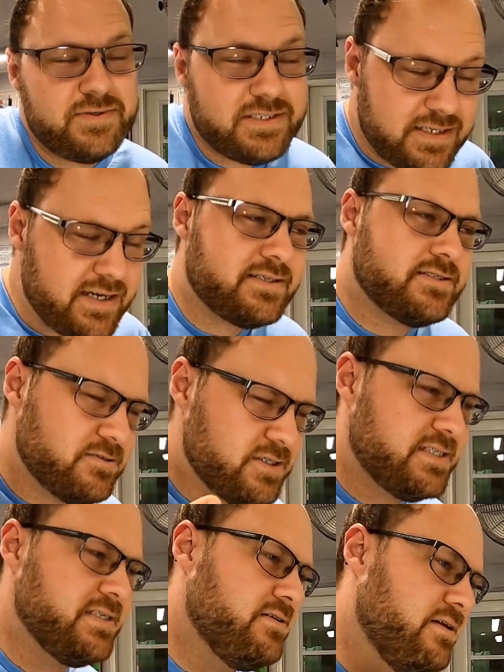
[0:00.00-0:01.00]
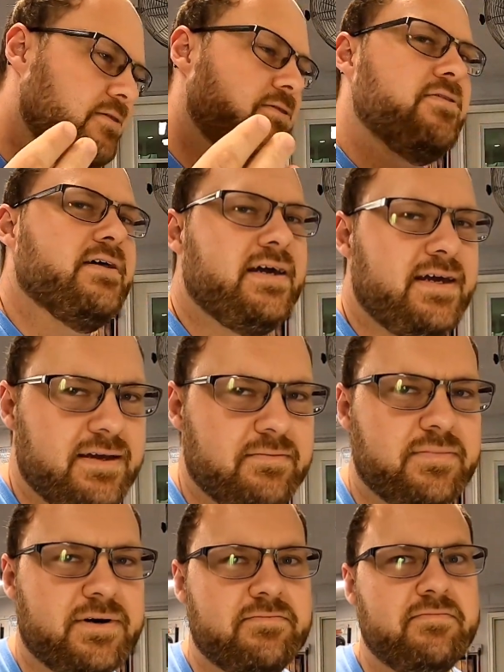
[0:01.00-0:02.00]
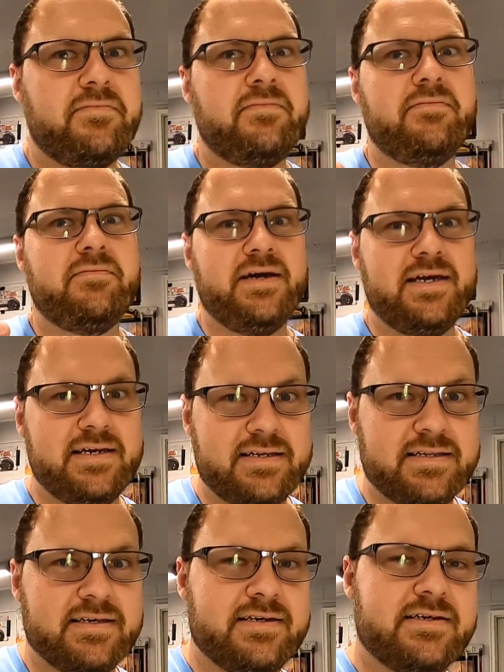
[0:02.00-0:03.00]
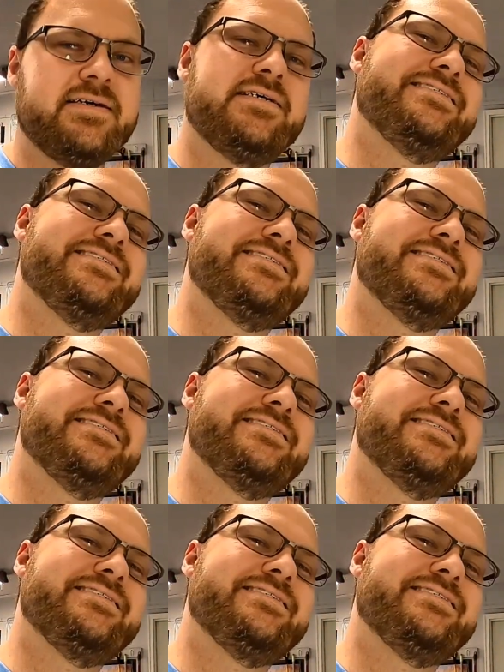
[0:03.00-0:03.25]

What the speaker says: which yes, they're still a thing, but man, like